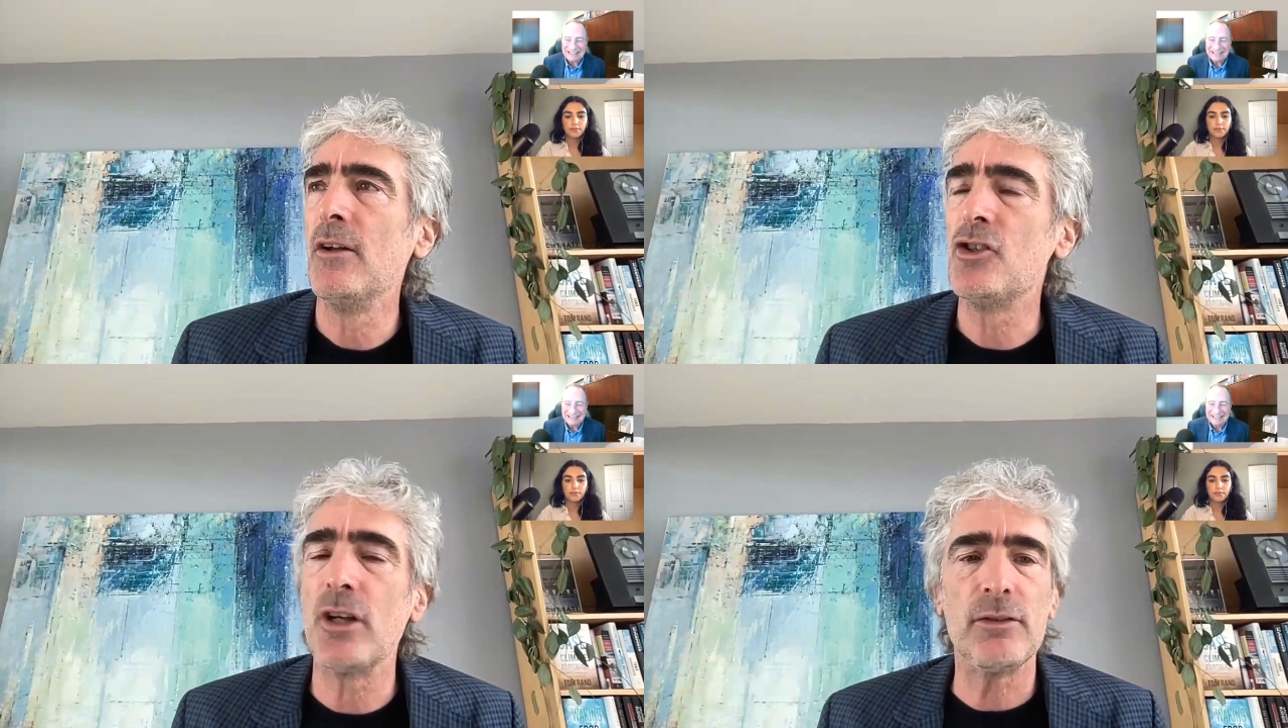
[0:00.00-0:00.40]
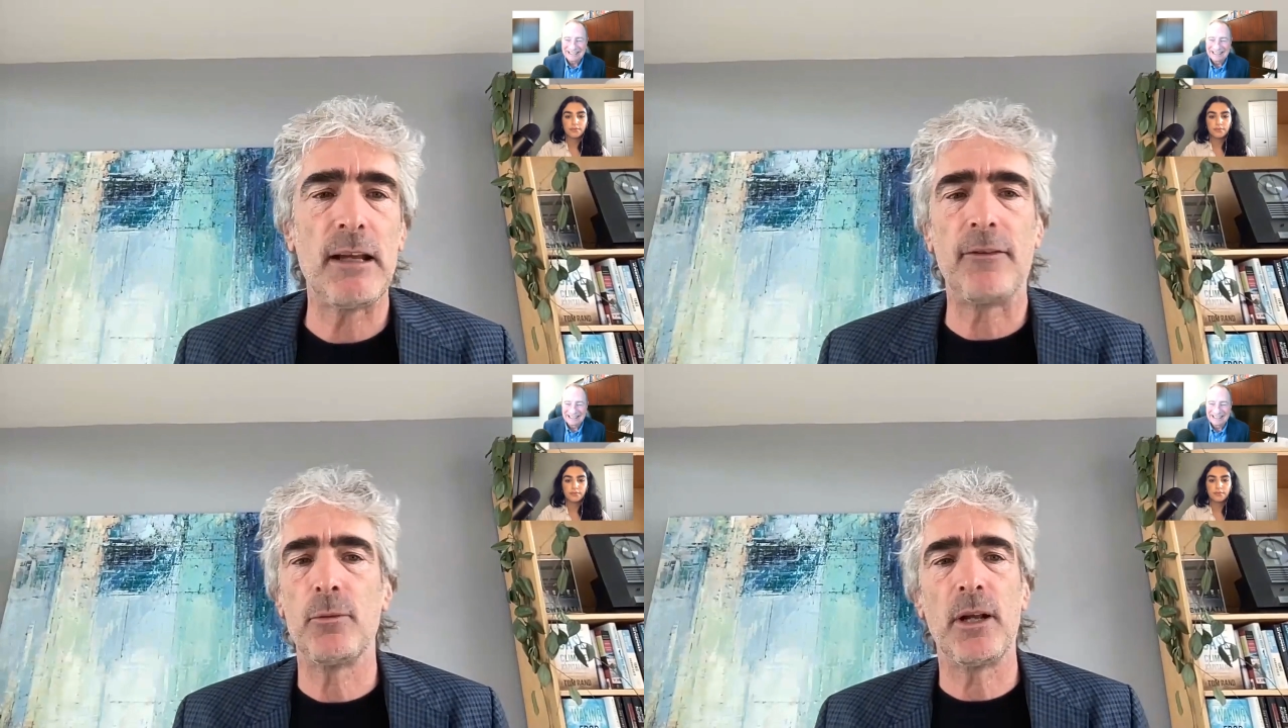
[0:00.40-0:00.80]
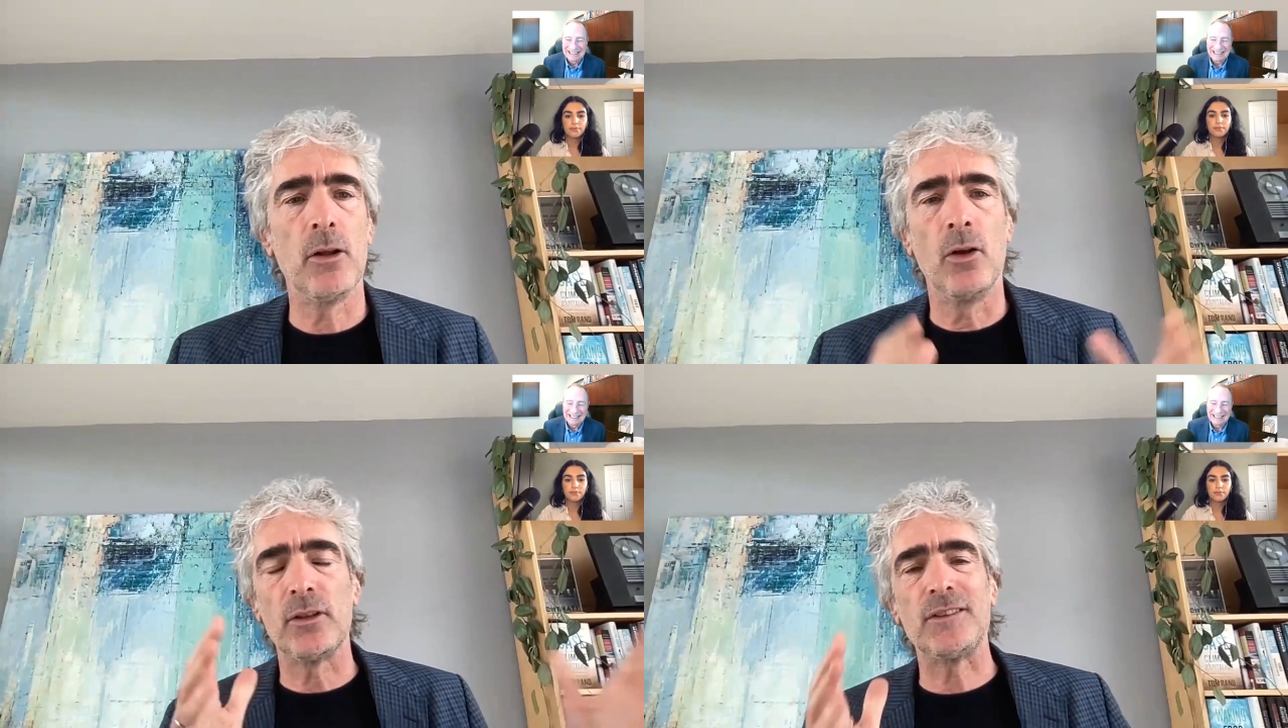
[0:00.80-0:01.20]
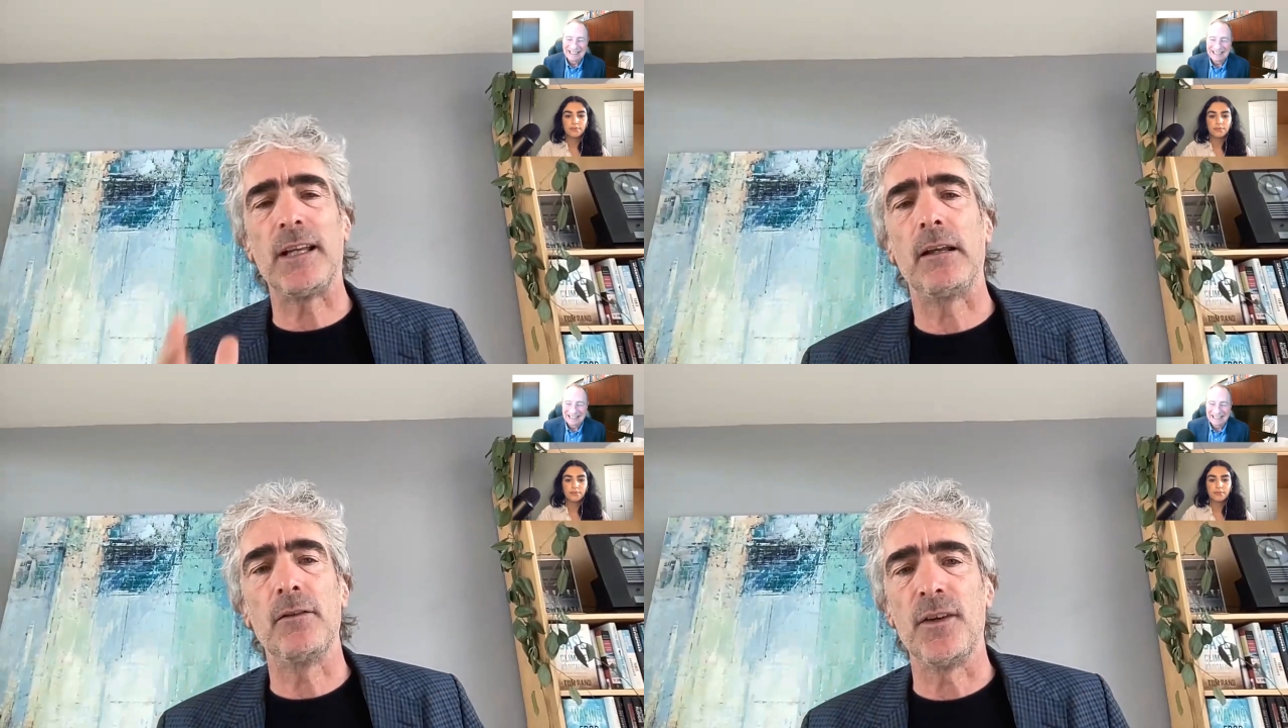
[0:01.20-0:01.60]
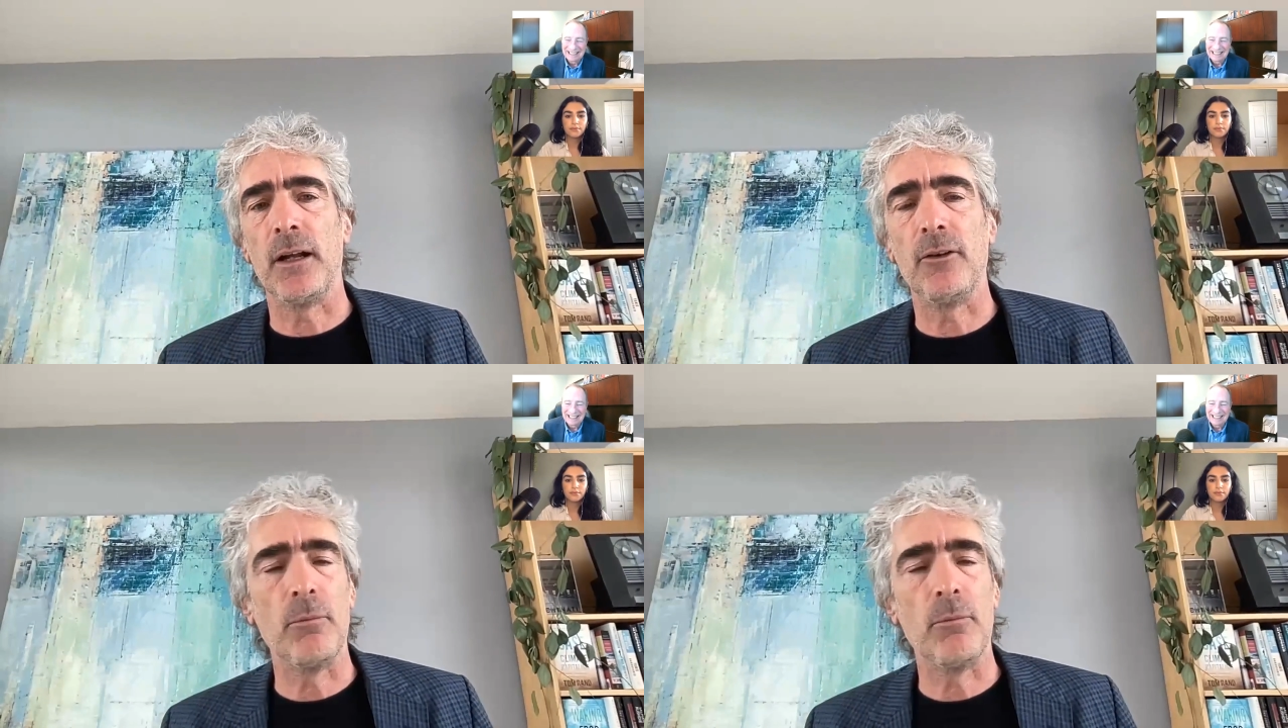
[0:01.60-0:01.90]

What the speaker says: just after we closed our second fund.